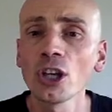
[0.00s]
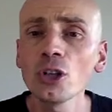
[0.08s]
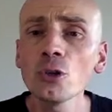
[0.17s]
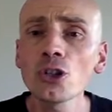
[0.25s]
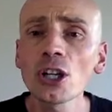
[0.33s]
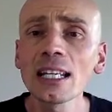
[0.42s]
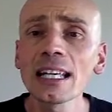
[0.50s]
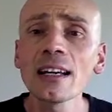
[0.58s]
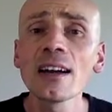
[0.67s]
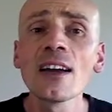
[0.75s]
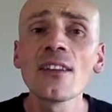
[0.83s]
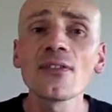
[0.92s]

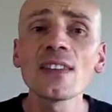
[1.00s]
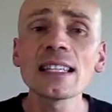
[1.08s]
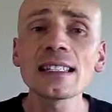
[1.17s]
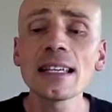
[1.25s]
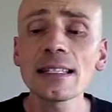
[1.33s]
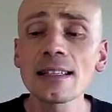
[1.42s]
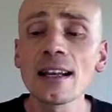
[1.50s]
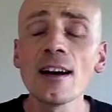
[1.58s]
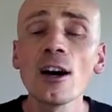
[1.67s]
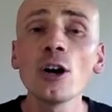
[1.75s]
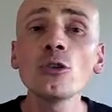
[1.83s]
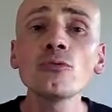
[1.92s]
Usually, this is
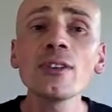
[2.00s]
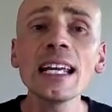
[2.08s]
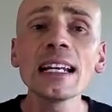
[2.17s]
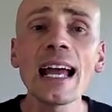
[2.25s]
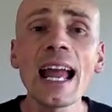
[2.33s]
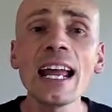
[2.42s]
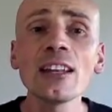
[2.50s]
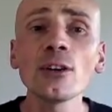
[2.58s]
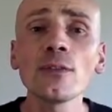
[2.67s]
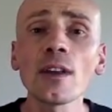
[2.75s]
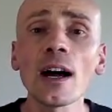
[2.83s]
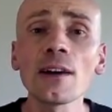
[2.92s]
a real end
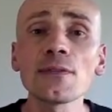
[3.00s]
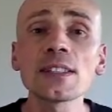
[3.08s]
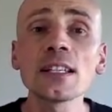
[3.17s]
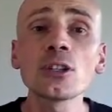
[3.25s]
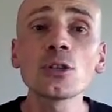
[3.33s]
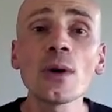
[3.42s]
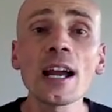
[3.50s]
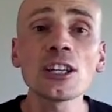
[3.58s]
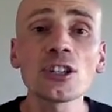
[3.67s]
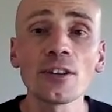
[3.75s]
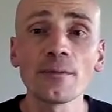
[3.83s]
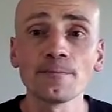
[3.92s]
of life
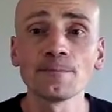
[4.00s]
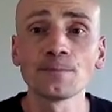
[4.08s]
situation.